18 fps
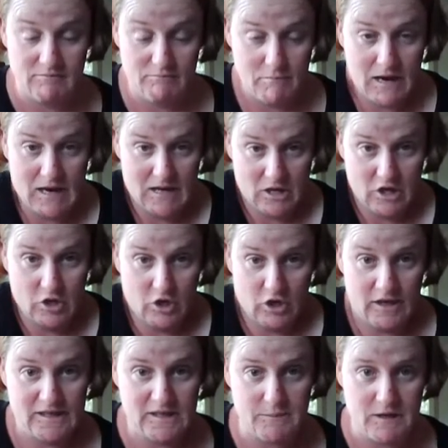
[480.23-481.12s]
make you
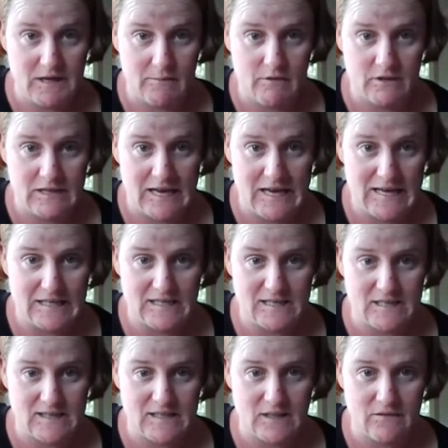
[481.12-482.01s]
guys be able to
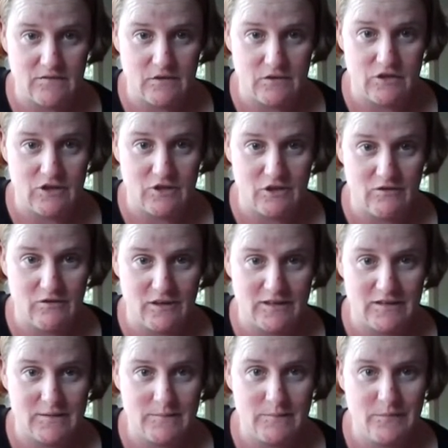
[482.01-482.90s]
access a version of
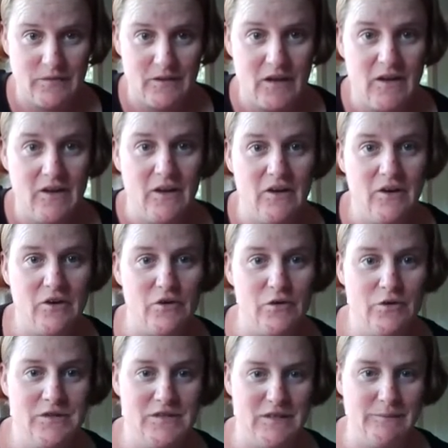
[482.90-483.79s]
it.
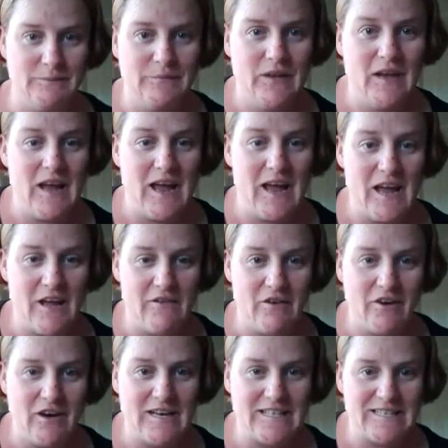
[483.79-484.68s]
Awesome.
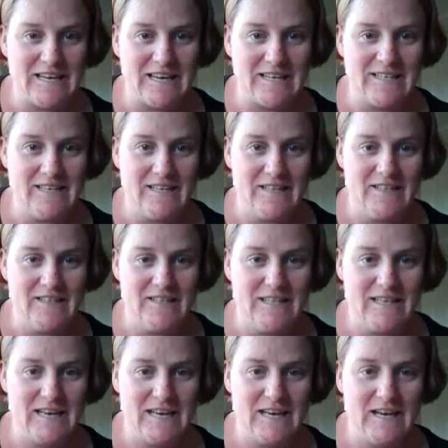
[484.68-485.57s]
Have a great day.
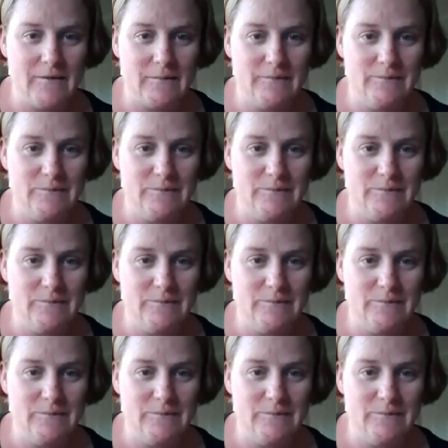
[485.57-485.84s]
See you later.